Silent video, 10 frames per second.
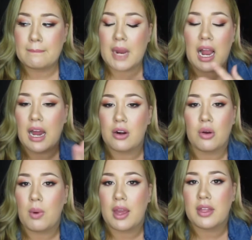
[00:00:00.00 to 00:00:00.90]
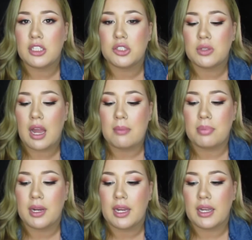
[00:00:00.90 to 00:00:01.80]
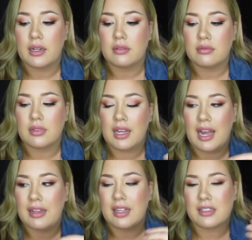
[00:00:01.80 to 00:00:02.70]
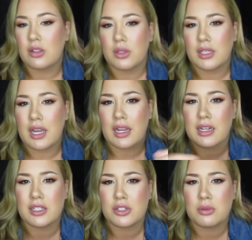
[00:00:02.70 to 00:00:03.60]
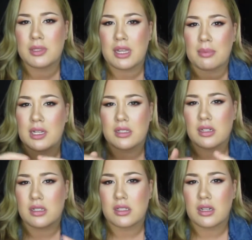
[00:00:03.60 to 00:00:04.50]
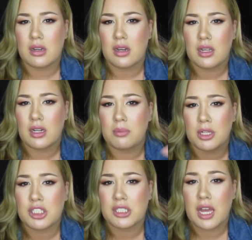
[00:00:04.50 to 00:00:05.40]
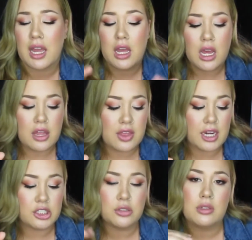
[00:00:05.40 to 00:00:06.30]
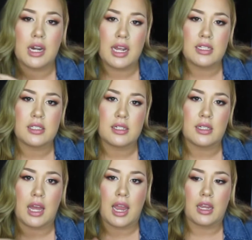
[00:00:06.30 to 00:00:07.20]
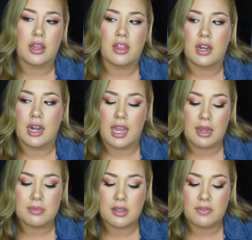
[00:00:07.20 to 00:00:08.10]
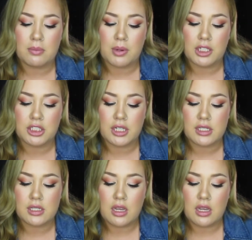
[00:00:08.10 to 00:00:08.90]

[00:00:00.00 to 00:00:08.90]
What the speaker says: I don't know why they do that, but that's the only thing I can assume, is that because it is in a brush set. They do list like the names of the brushes,